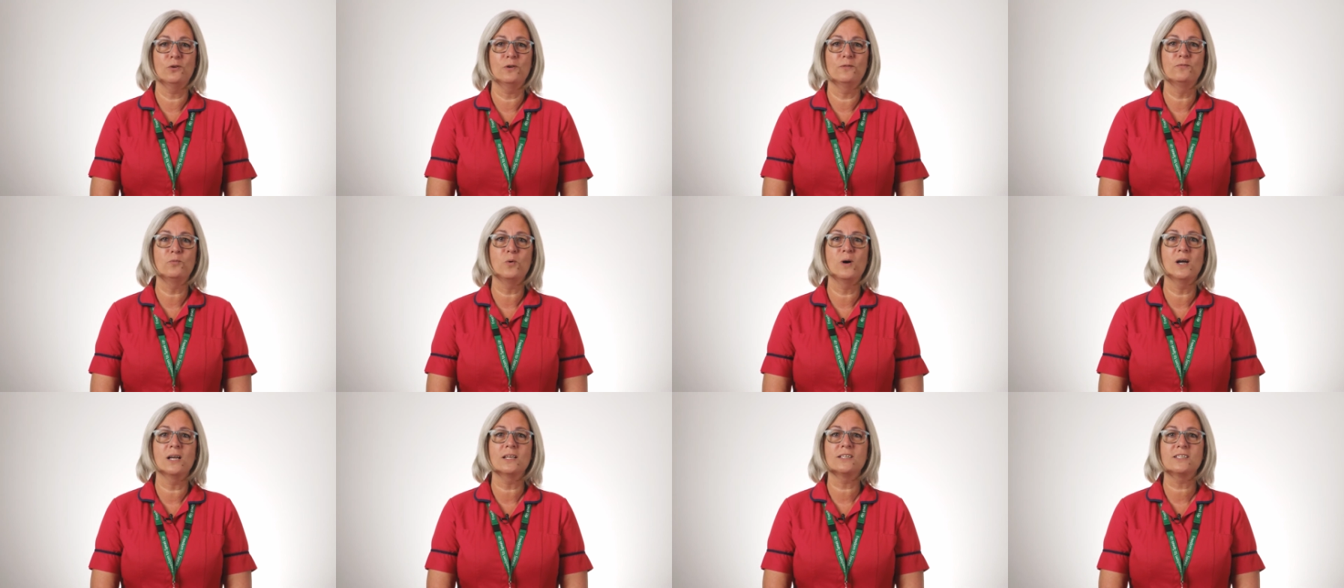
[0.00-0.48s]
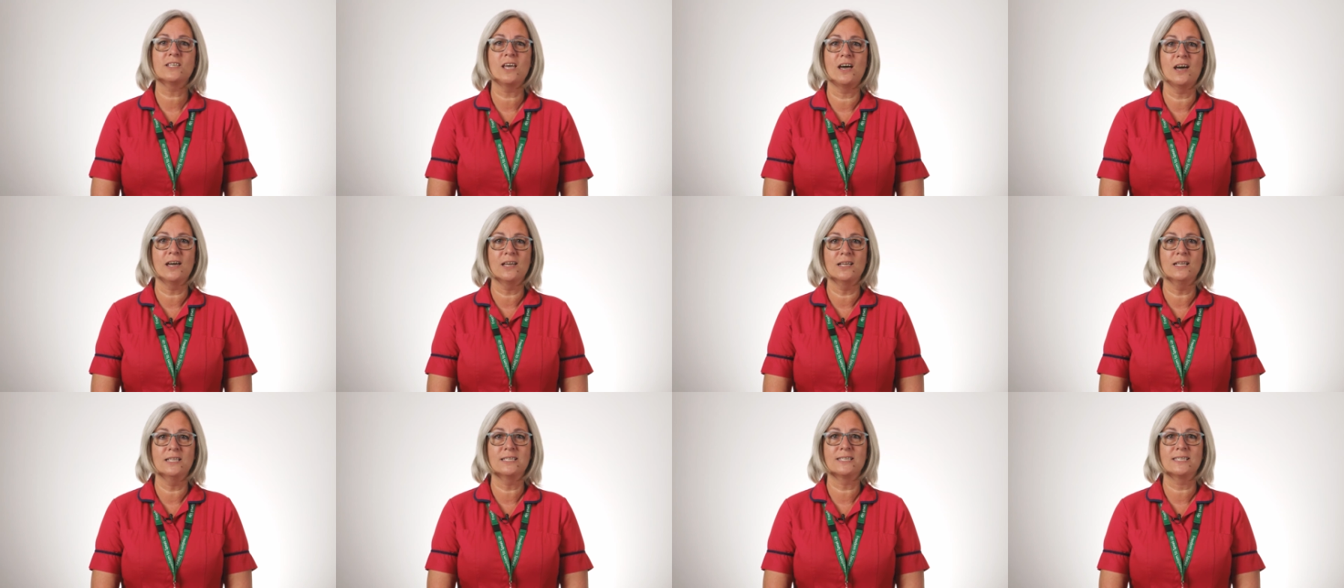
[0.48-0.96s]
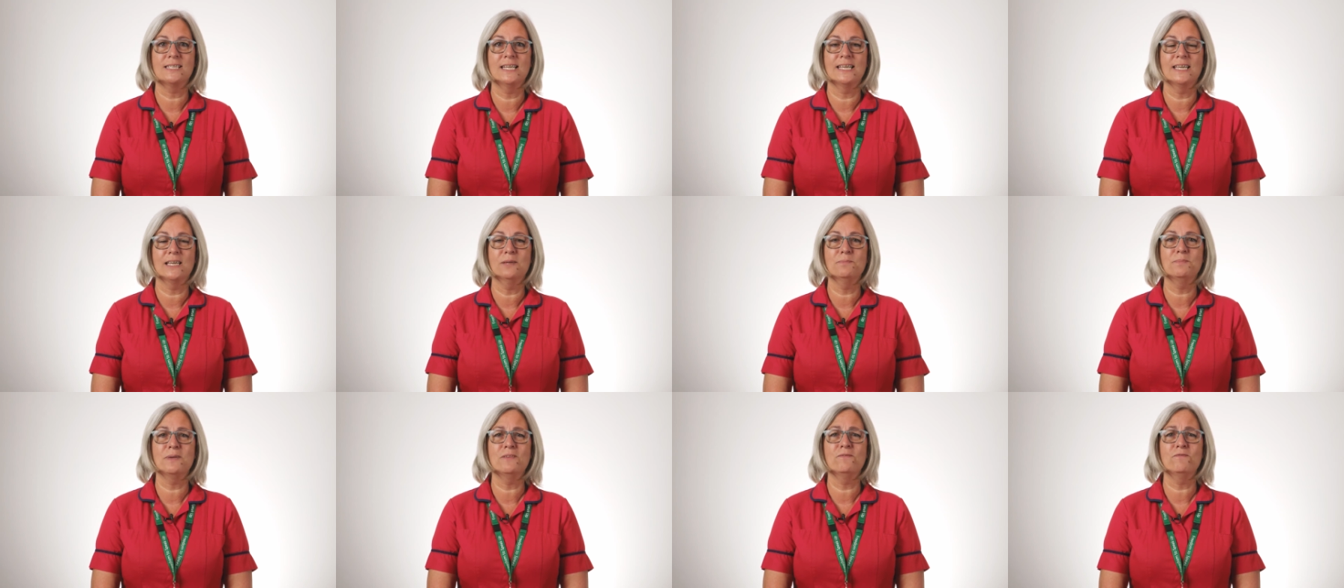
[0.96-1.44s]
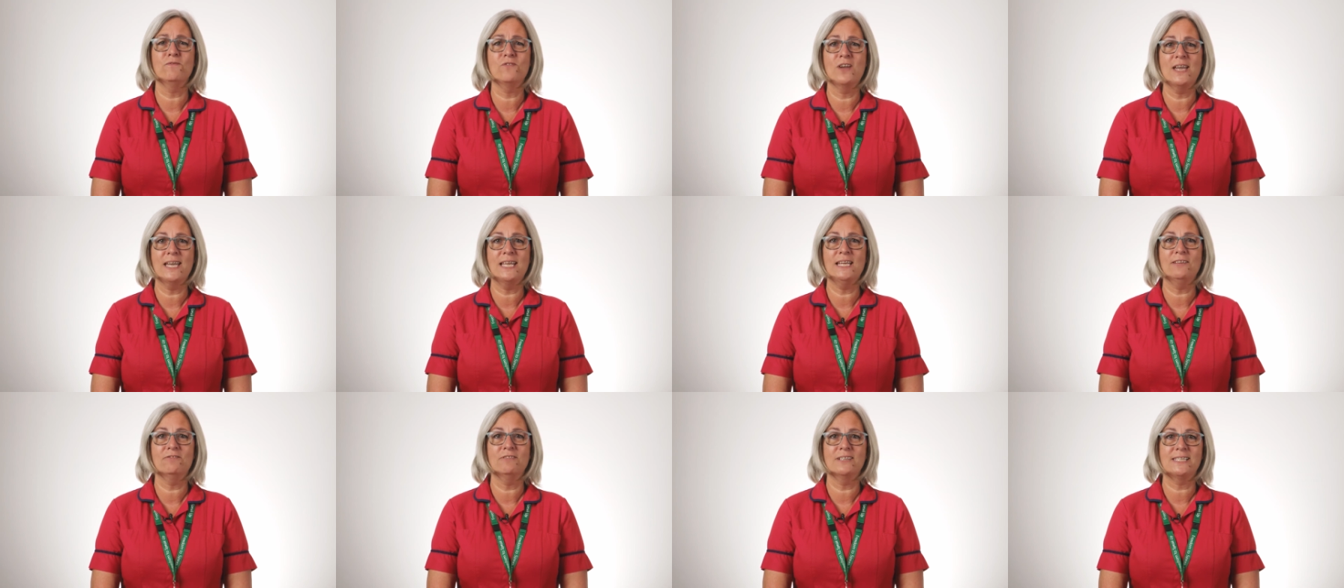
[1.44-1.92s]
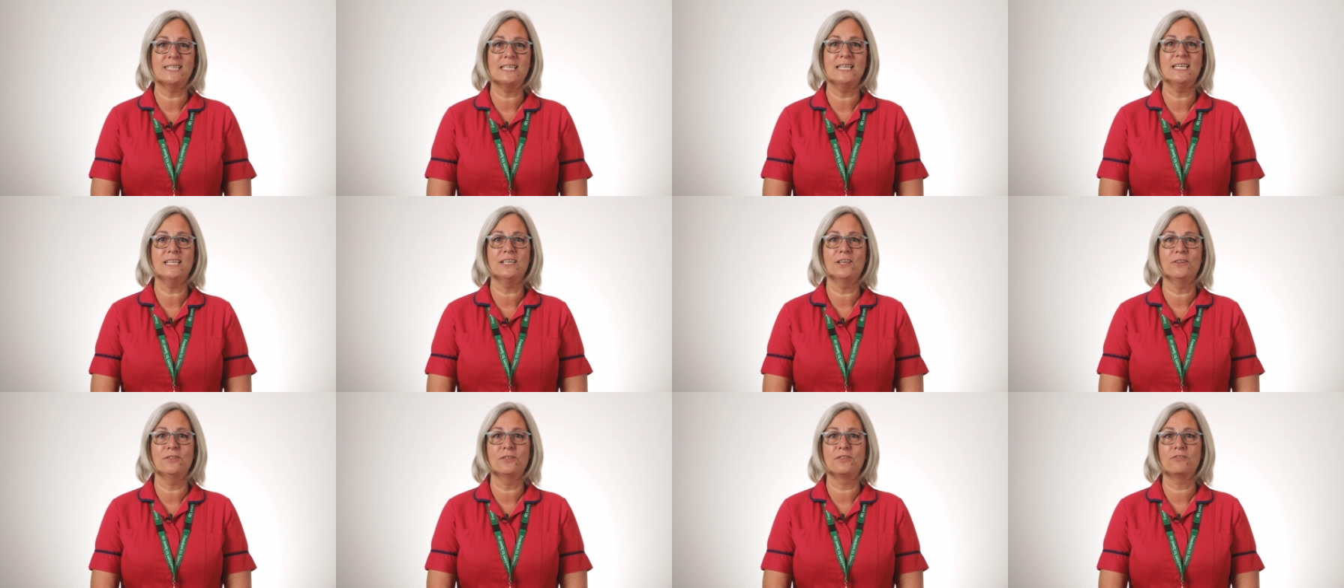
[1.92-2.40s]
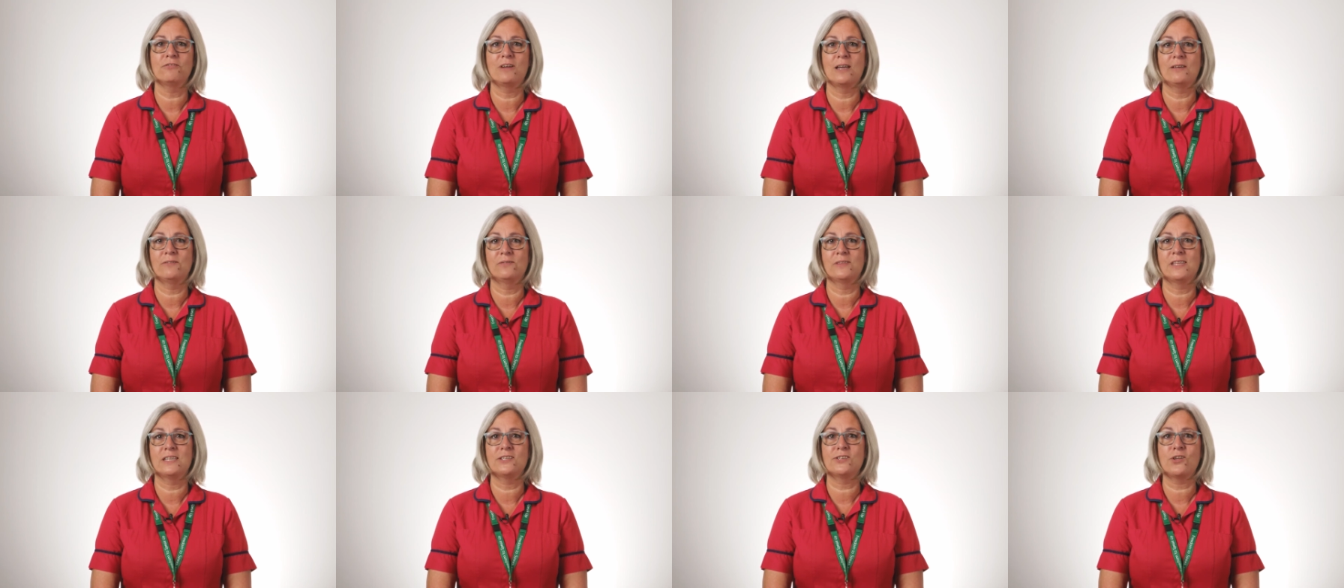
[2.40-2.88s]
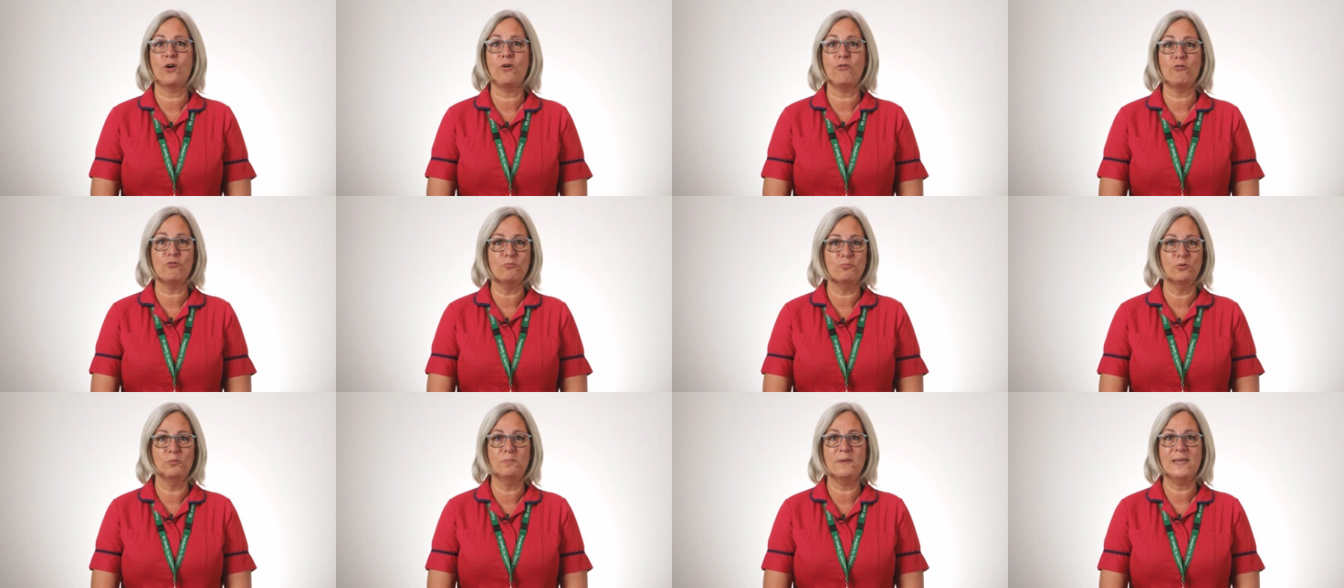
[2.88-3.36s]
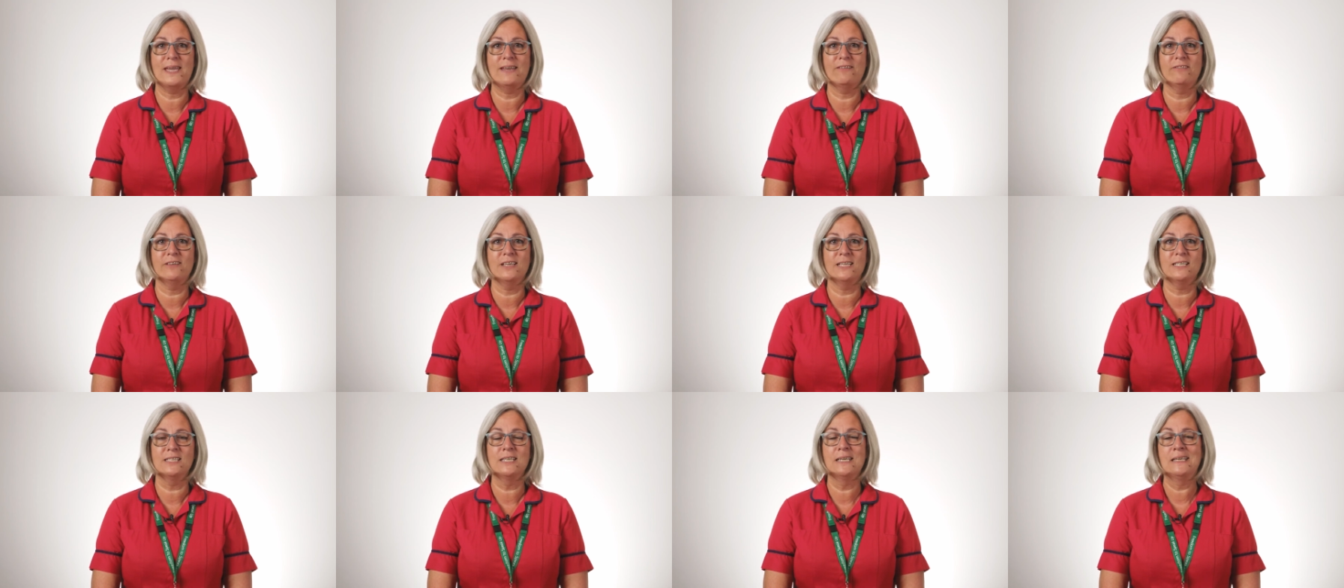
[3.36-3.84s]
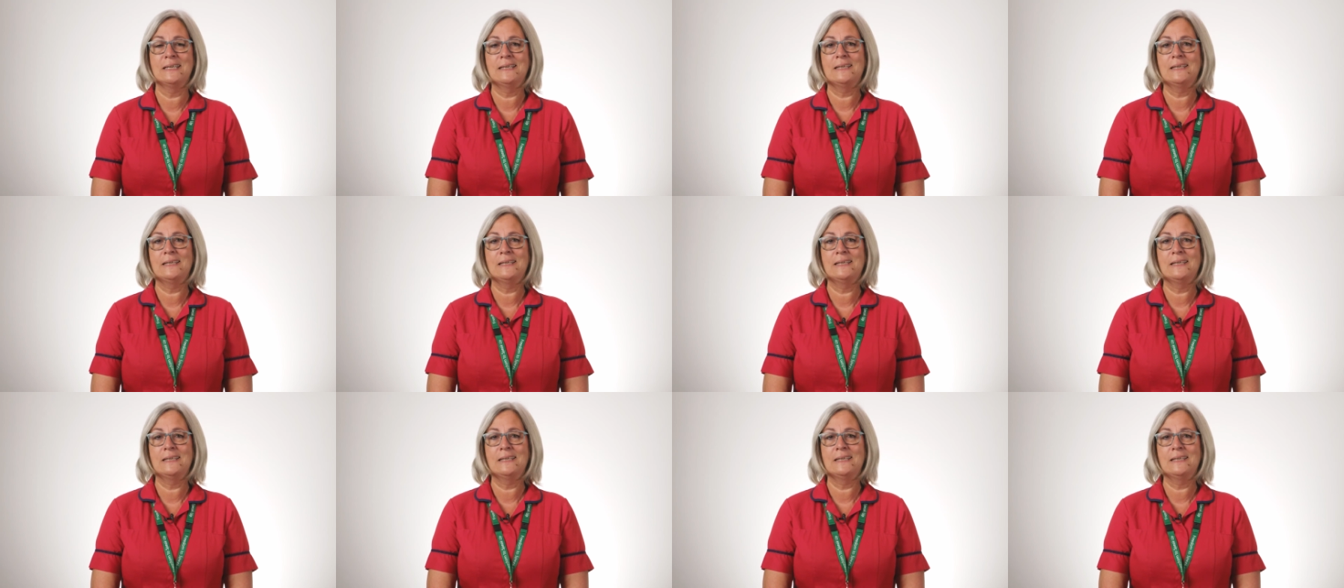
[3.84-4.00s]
who have worked tirelessly and been really resilient throughout this horrible period,